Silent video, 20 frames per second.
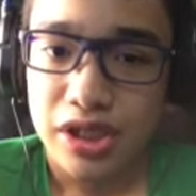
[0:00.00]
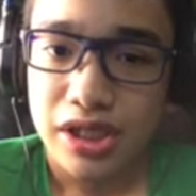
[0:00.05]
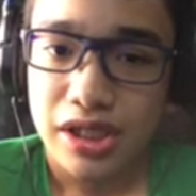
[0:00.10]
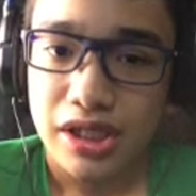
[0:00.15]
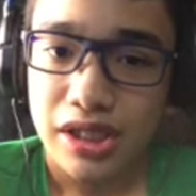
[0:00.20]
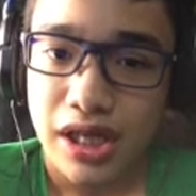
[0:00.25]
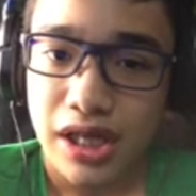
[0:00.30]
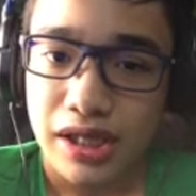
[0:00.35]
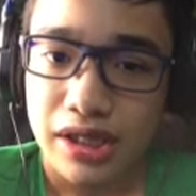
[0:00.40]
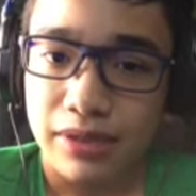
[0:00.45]

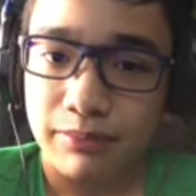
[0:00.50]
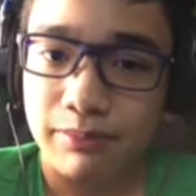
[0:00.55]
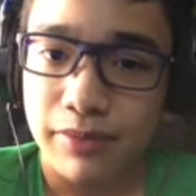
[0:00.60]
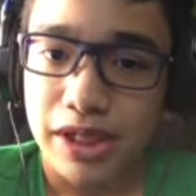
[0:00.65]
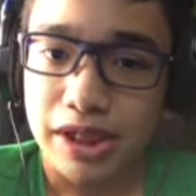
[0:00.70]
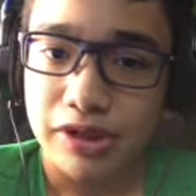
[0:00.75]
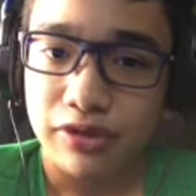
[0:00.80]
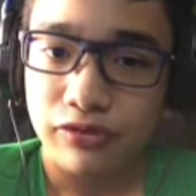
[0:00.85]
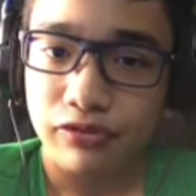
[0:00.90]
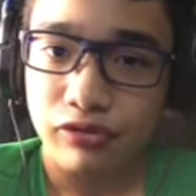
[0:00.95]
like
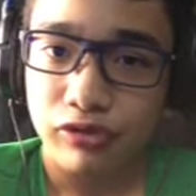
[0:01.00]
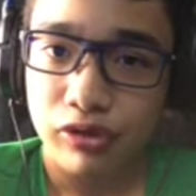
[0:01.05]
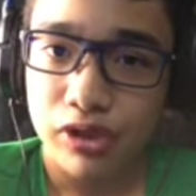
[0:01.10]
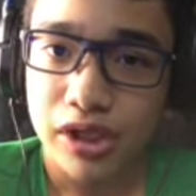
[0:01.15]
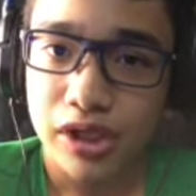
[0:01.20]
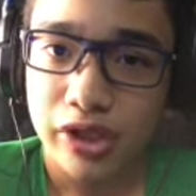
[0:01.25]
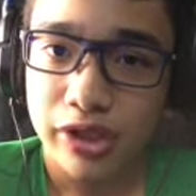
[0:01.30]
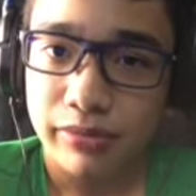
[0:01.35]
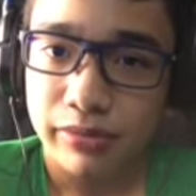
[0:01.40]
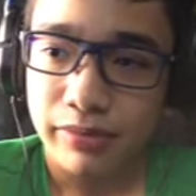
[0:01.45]
made
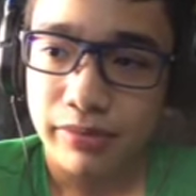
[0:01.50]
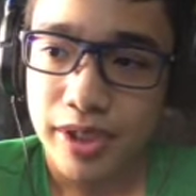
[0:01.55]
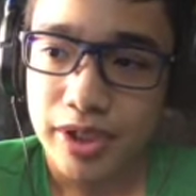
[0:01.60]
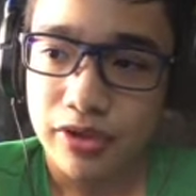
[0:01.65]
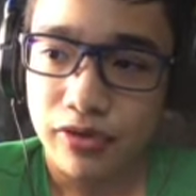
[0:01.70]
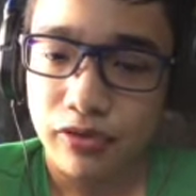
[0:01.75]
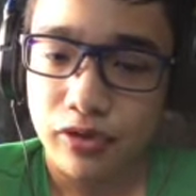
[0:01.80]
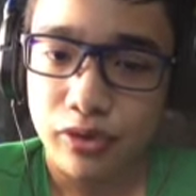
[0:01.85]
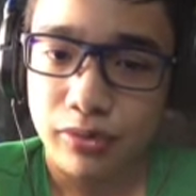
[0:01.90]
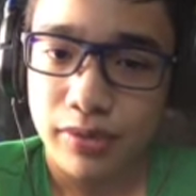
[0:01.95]

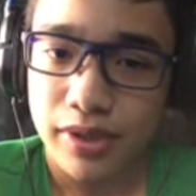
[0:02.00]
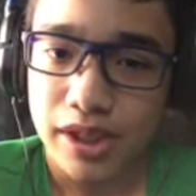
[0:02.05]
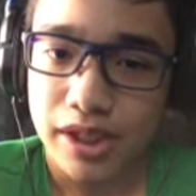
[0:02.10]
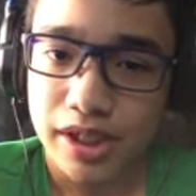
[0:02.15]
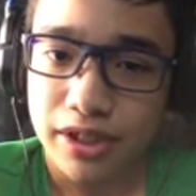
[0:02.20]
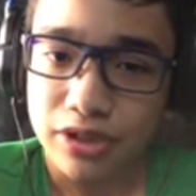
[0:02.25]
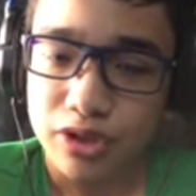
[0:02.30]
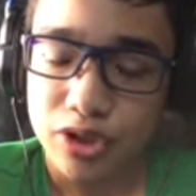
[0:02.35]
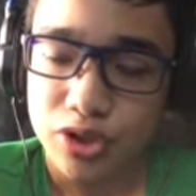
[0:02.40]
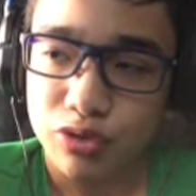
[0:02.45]
of human
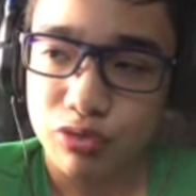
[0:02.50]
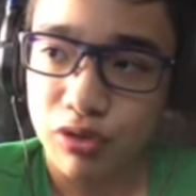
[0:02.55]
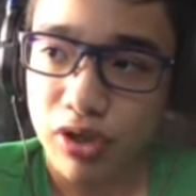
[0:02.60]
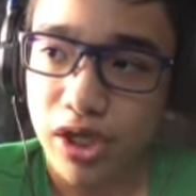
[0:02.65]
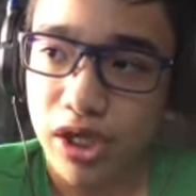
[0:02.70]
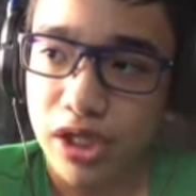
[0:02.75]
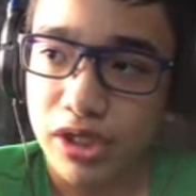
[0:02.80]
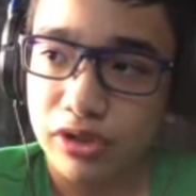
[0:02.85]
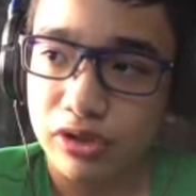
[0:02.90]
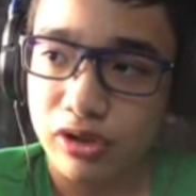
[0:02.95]
ears.
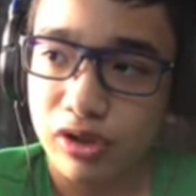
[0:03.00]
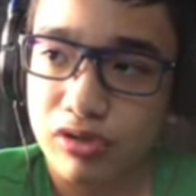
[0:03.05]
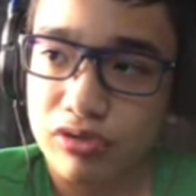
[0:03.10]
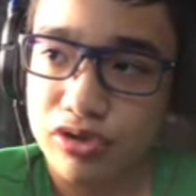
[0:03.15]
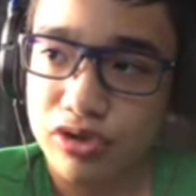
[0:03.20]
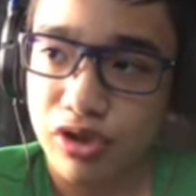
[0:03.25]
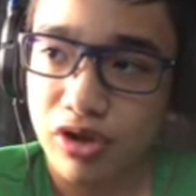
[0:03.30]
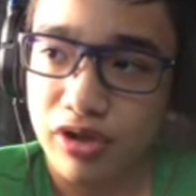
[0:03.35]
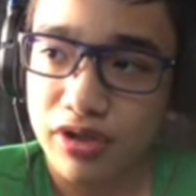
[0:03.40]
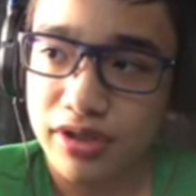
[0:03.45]
When close
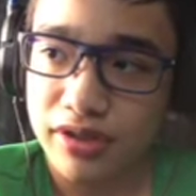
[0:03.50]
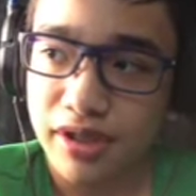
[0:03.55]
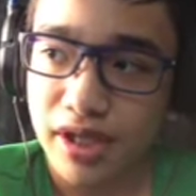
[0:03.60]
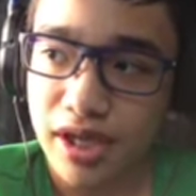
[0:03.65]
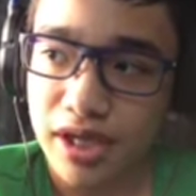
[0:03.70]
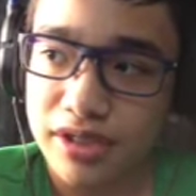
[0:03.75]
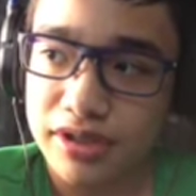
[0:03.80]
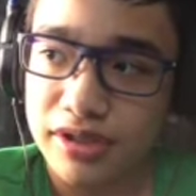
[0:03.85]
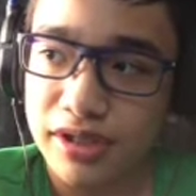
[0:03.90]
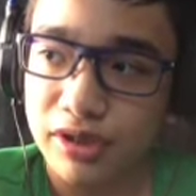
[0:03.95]

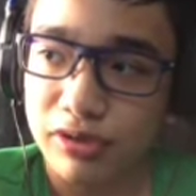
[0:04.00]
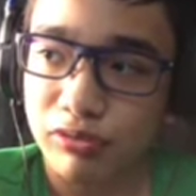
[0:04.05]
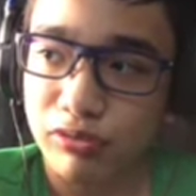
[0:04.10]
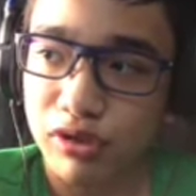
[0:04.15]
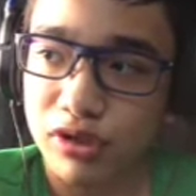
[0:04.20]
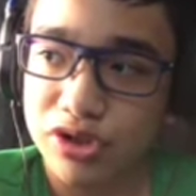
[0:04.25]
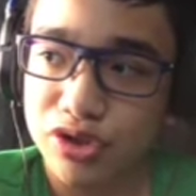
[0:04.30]
contact, it will